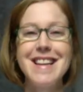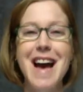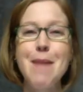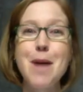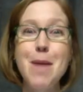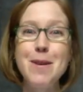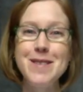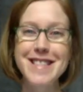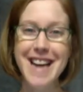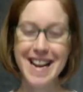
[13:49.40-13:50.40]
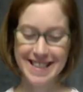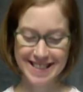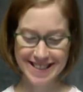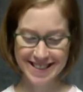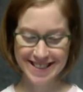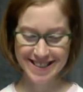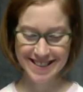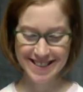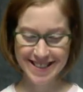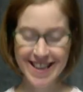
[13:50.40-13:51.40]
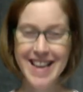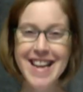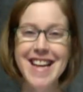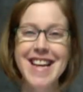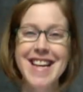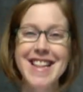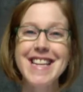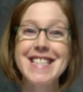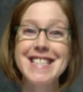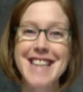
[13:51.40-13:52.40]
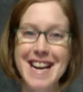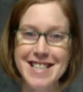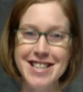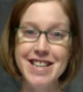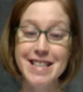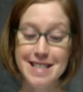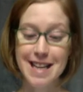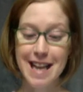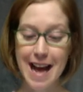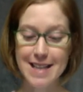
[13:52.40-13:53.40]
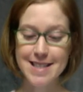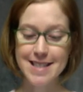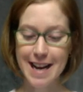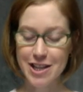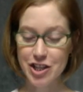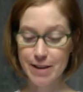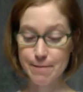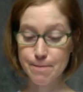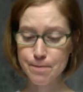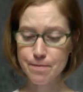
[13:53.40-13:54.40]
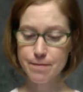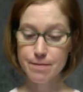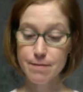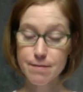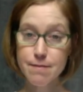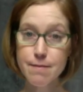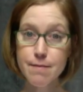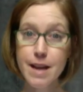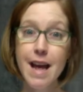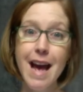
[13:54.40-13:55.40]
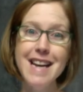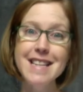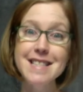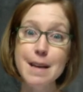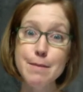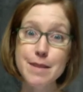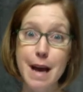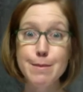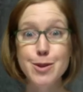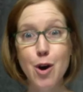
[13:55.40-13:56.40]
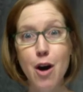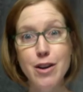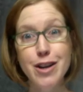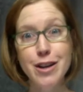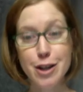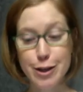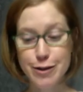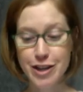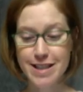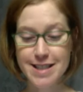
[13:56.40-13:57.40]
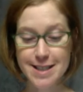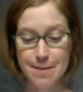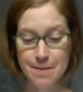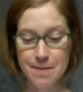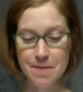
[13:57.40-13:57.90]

I'm almost done. The discussion is the last section, and it's sometimes called conclusions.